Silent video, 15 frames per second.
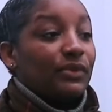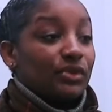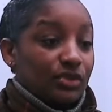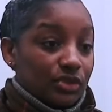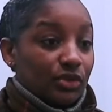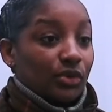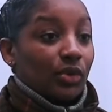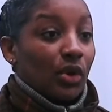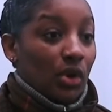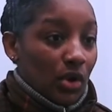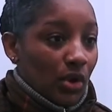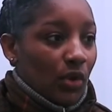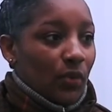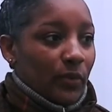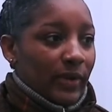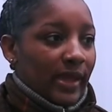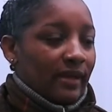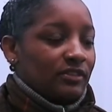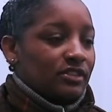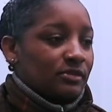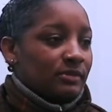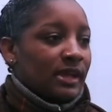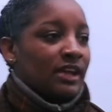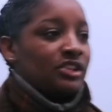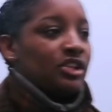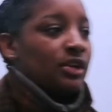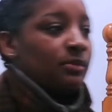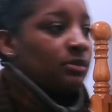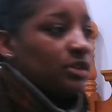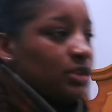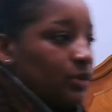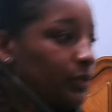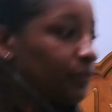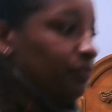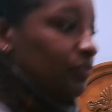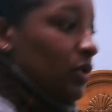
So we have some catching up to do.